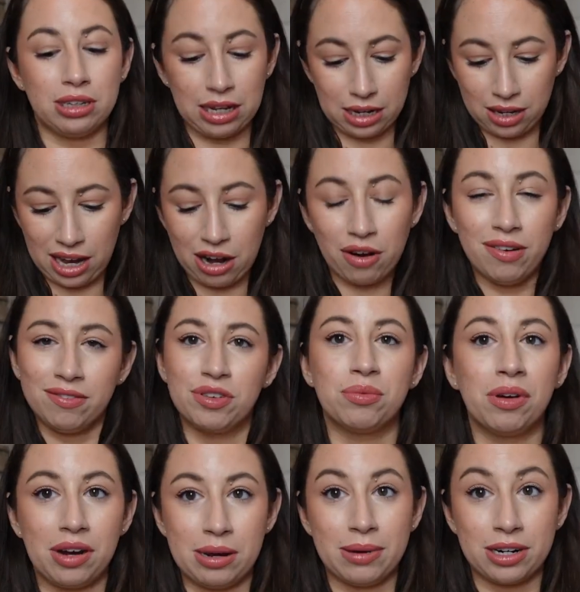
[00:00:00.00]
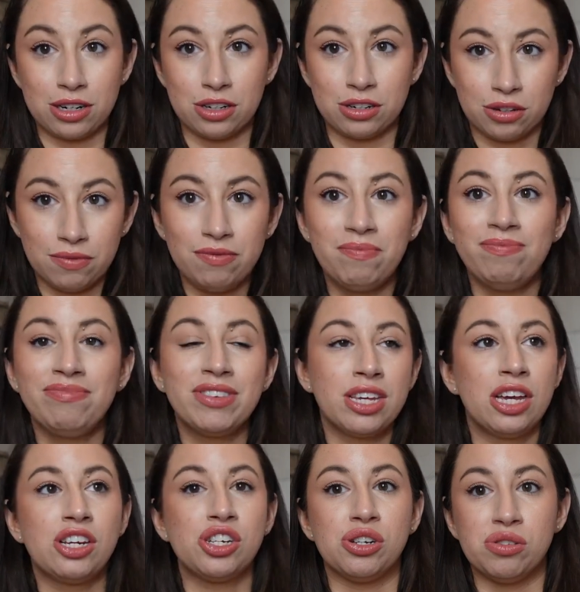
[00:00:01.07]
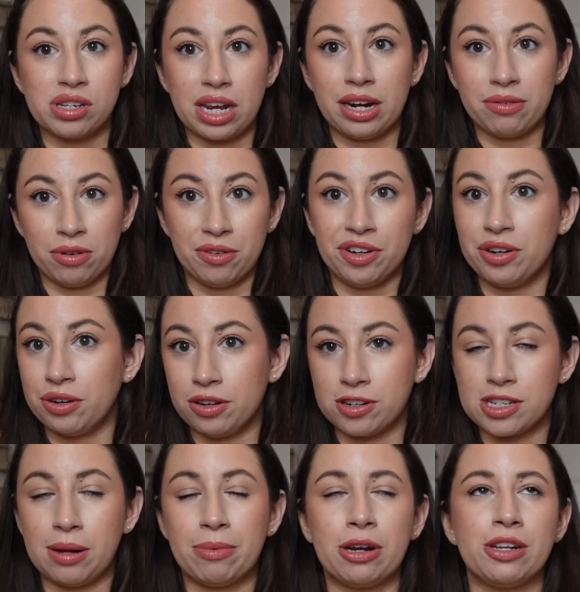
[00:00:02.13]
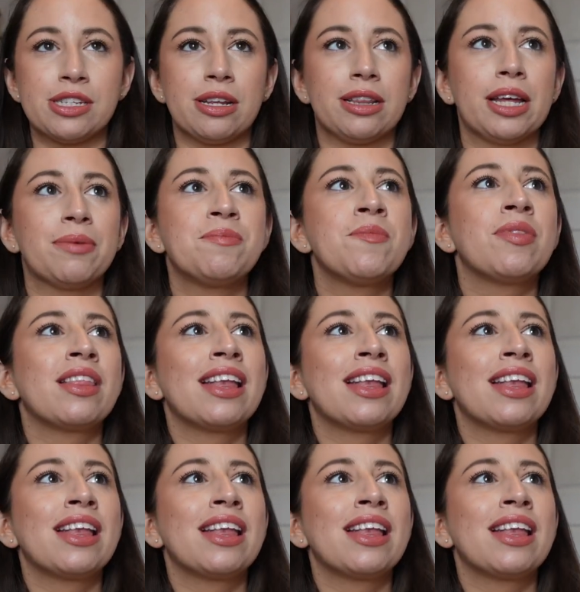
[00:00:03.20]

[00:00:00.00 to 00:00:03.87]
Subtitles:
Like, I don't have to worry about her shoes getting ruined or her stepping on something.